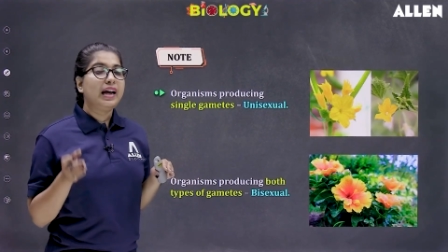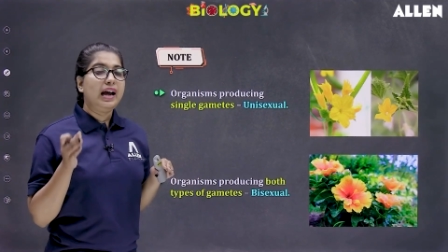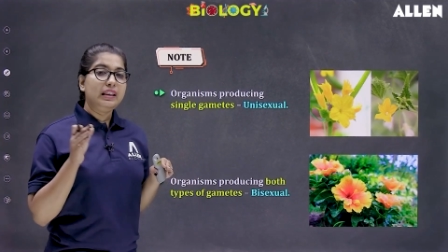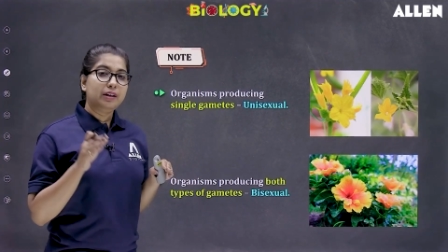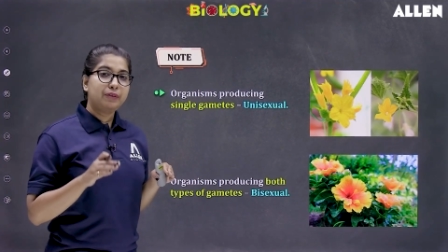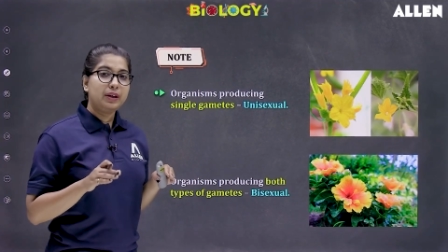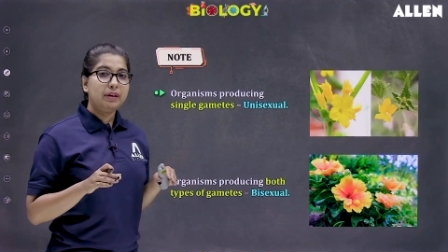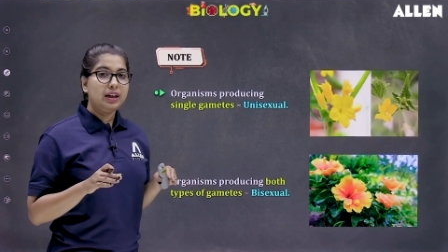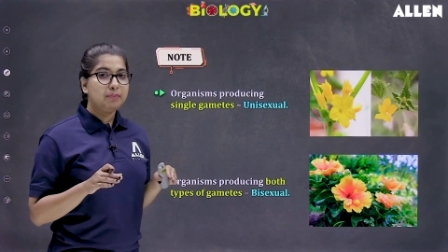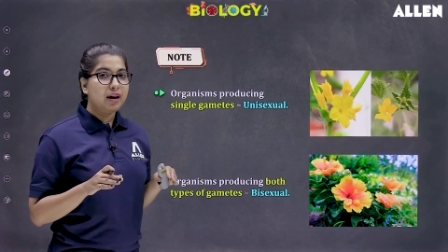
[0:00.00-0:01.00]
and the
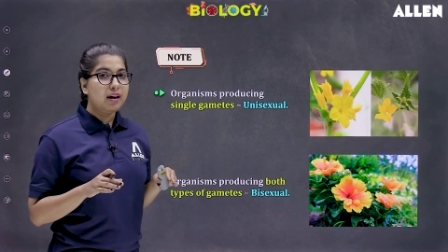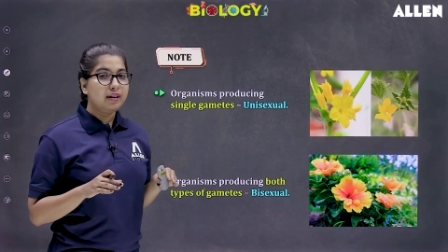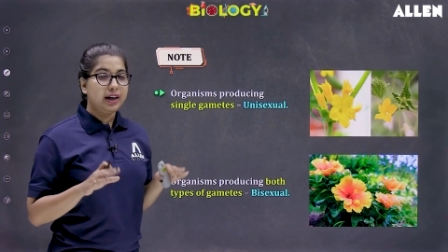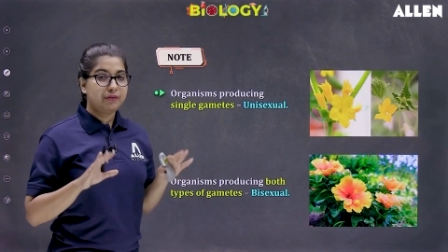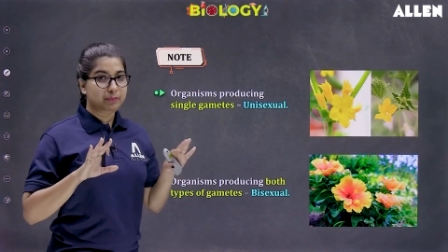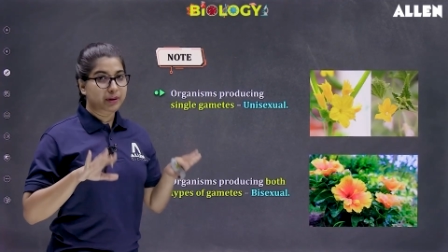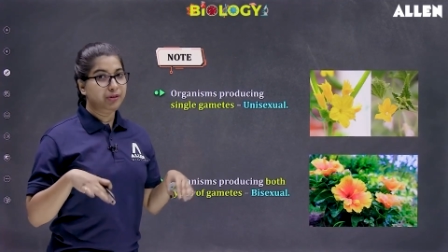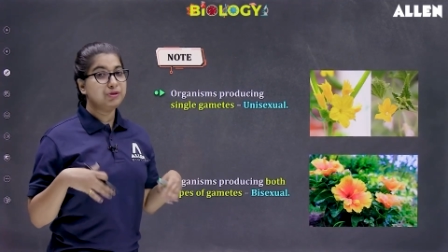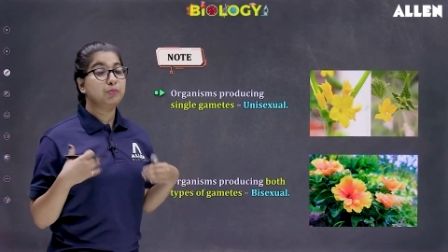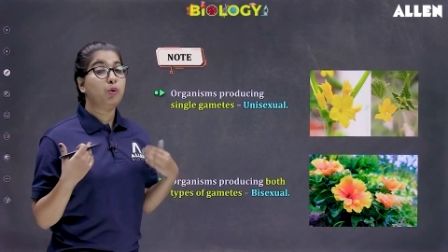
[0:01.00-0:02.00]
female part, it will
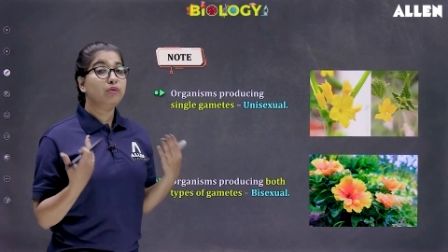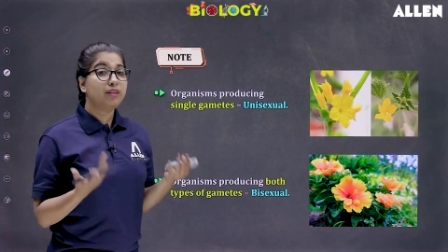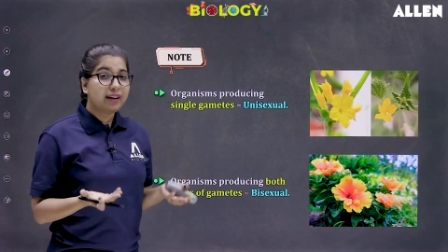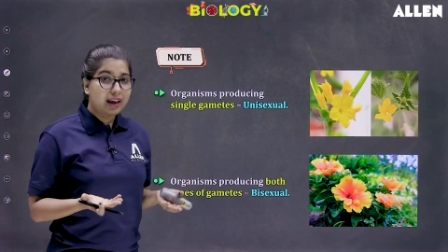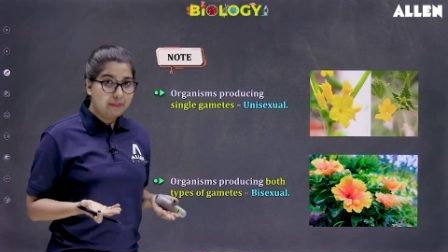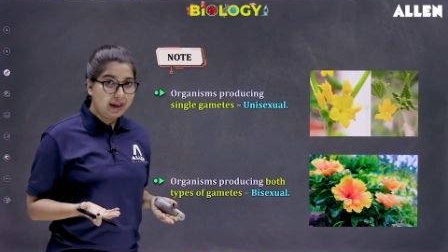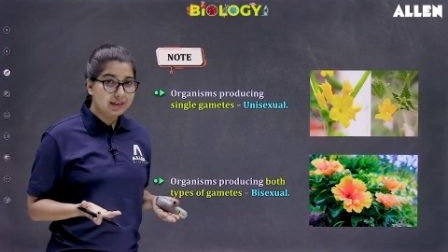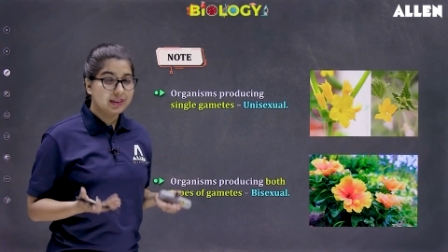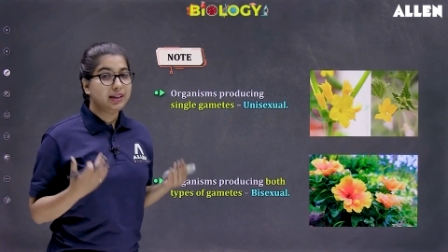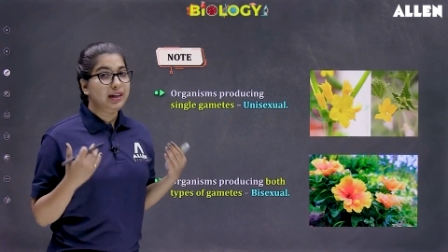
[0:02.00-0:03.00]
produce both the
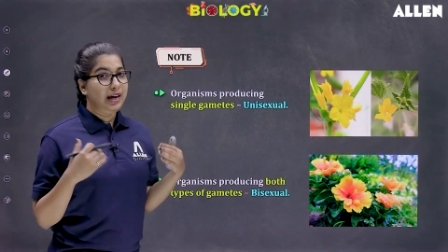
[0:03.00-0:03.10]
gametes.